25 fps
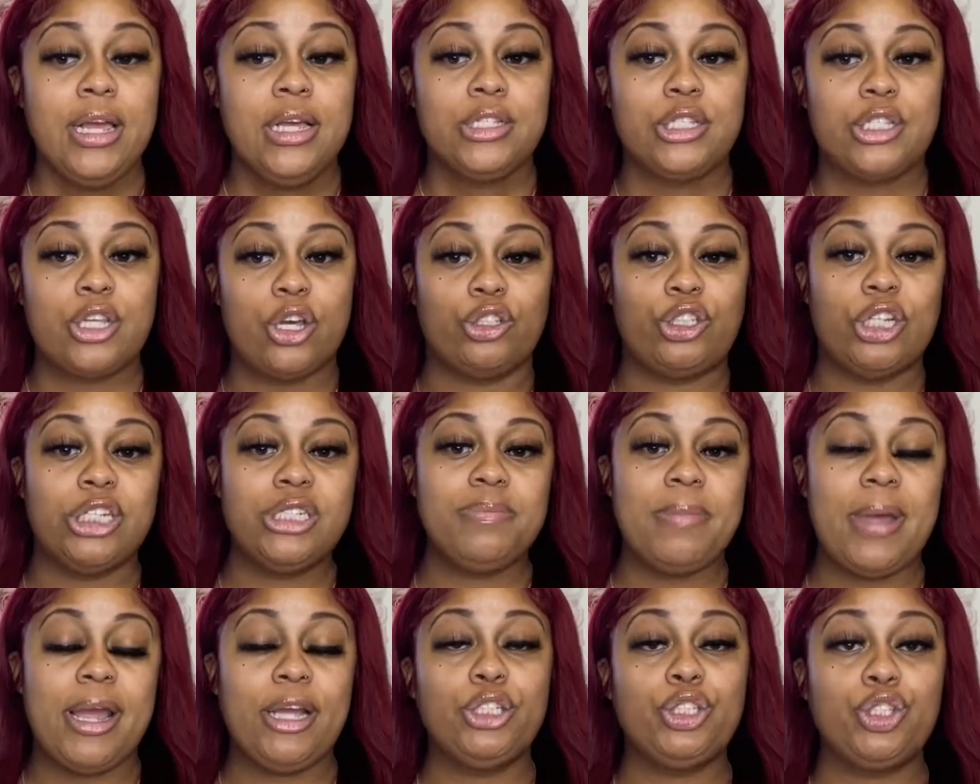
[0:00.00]
So just
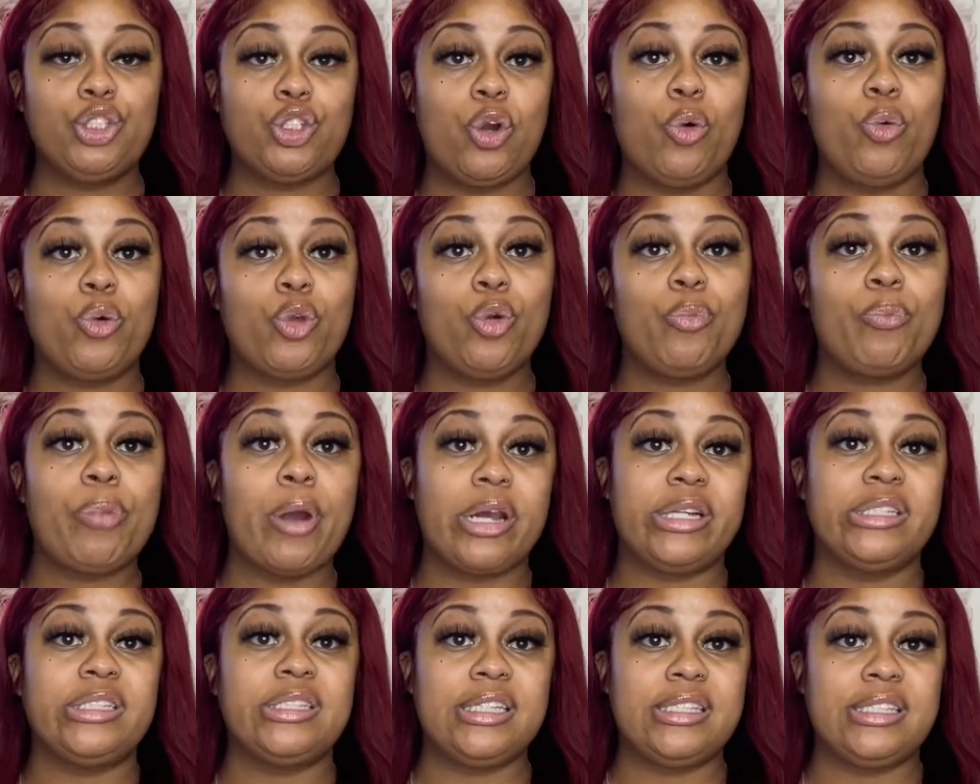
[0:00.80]
make sure when you
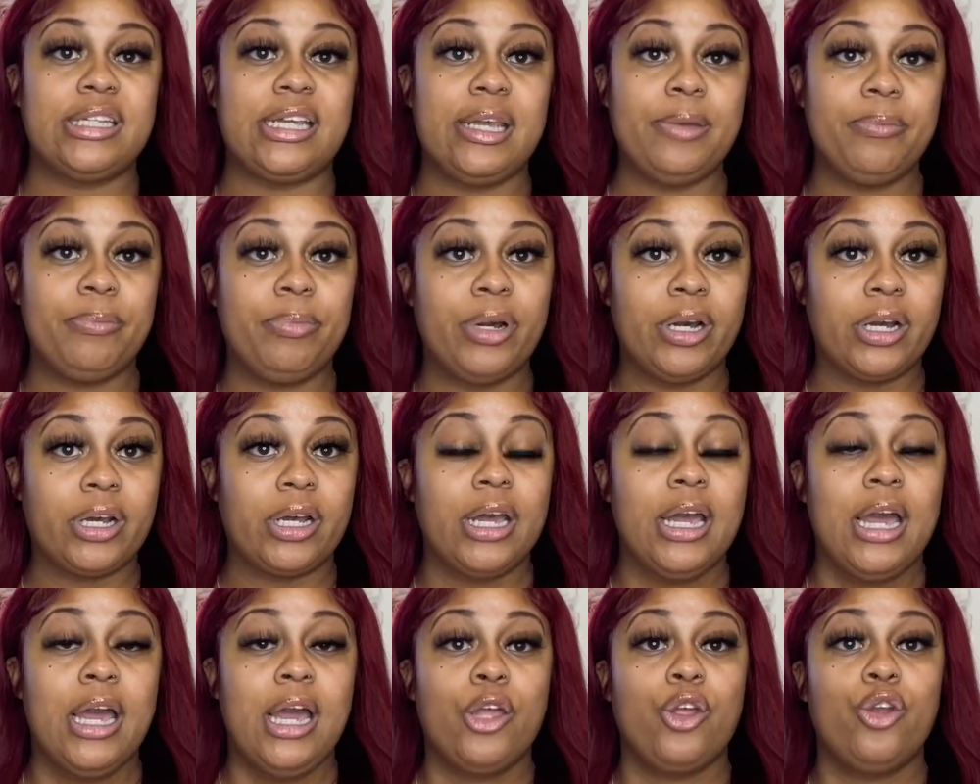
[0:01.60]
purchase this ebook,
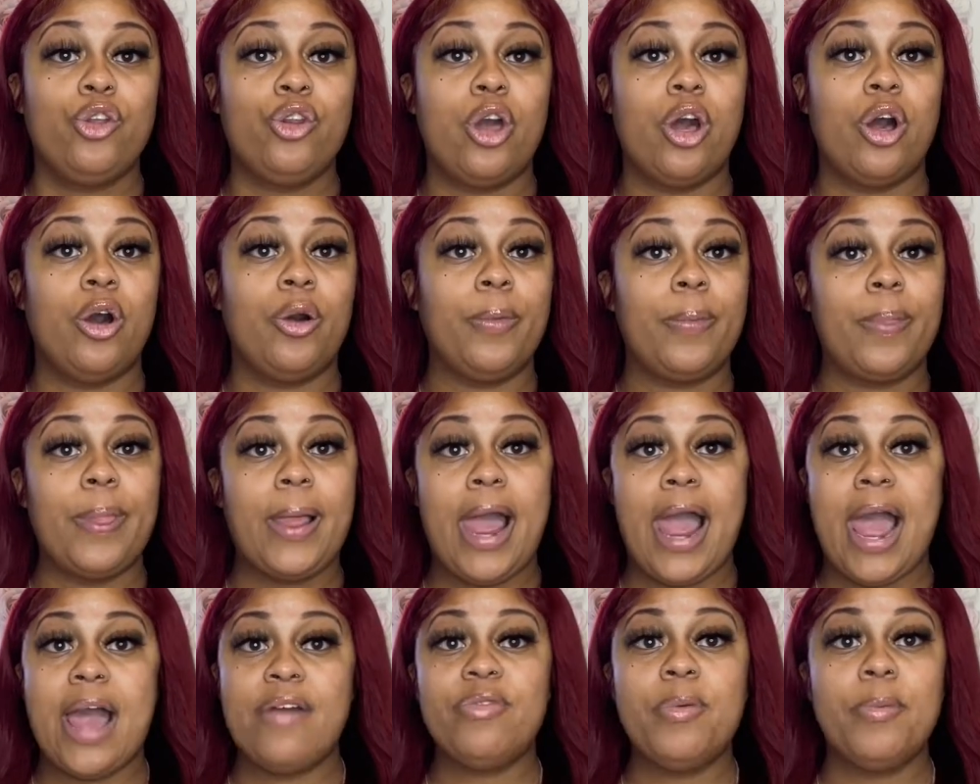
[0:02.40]
you know,
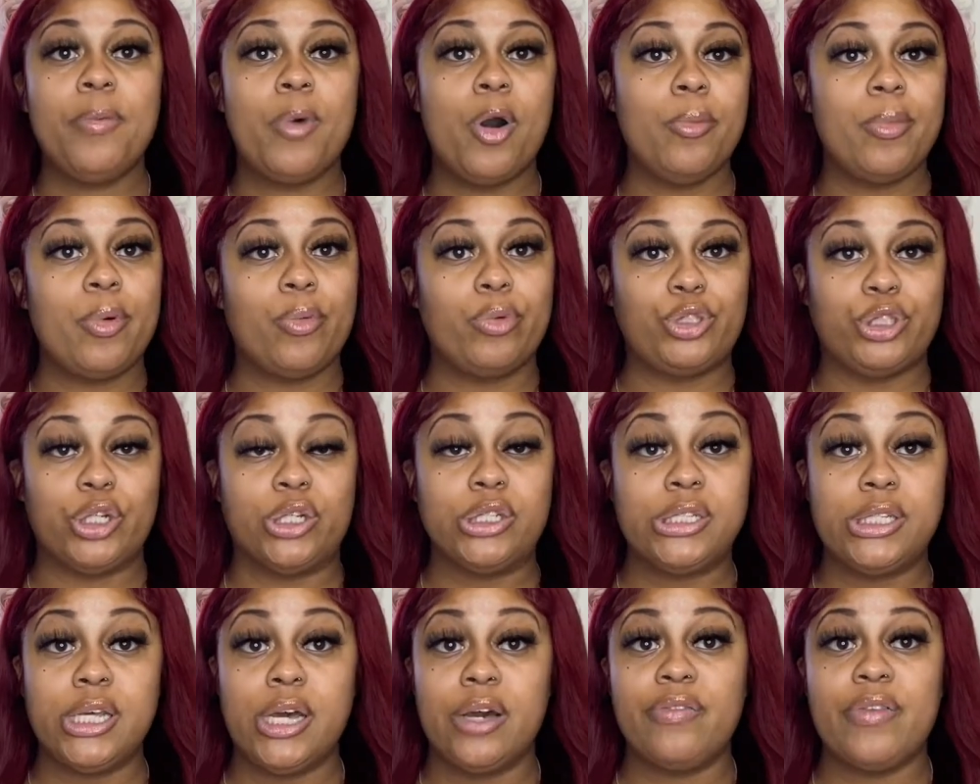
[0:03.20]
have a moment with
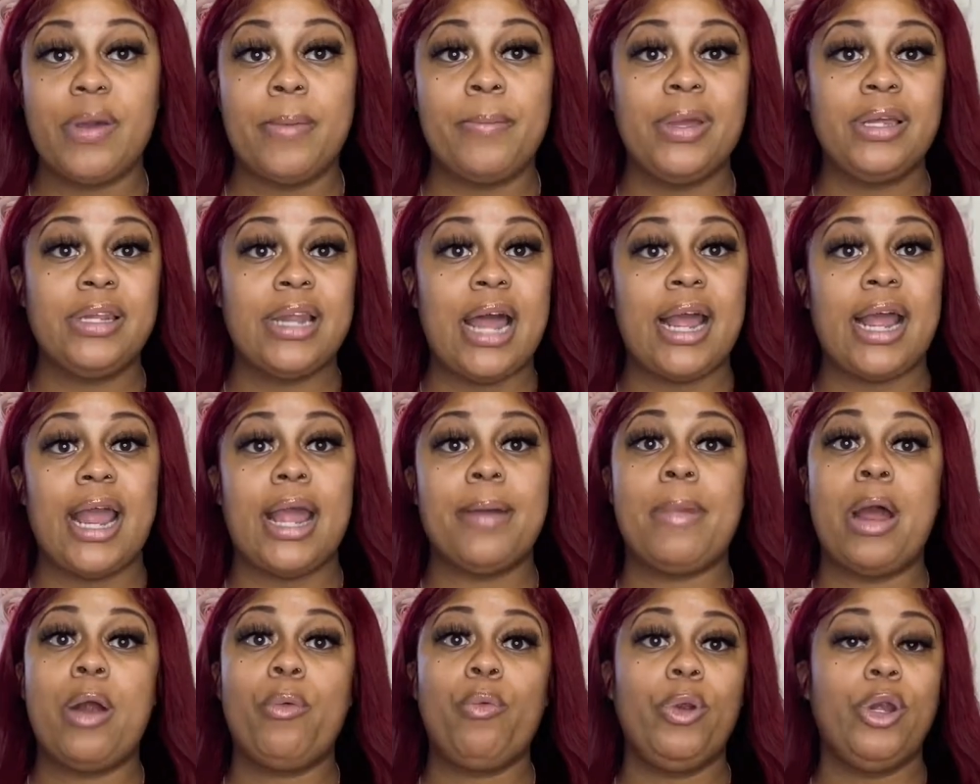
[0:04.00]
yourself and be like,
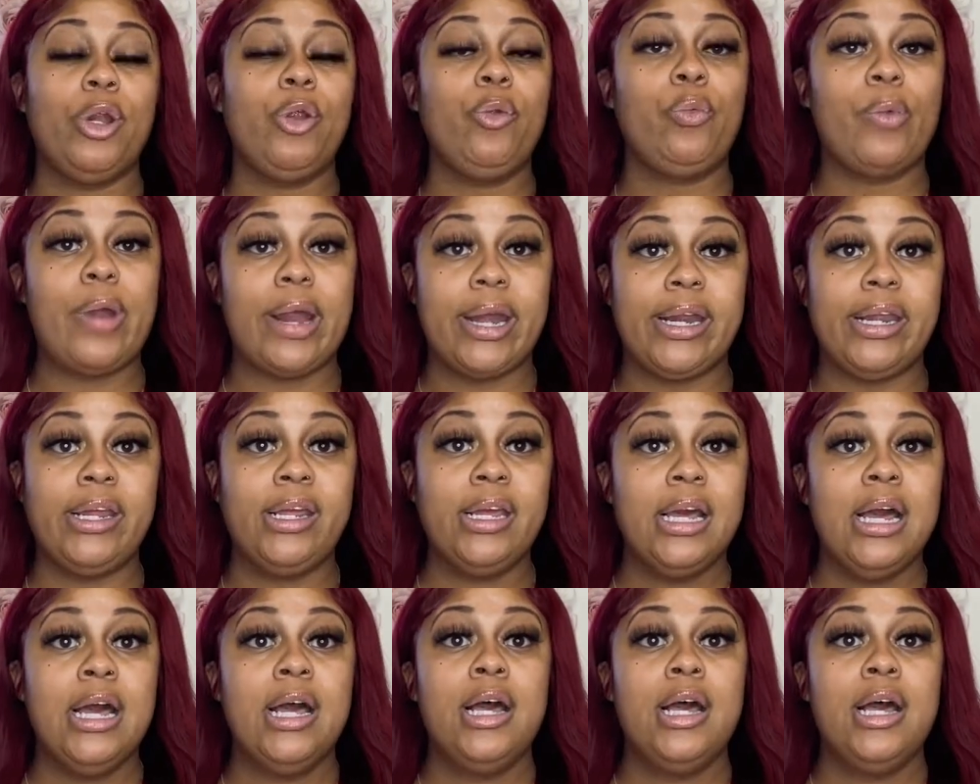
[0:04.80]
am I really ready?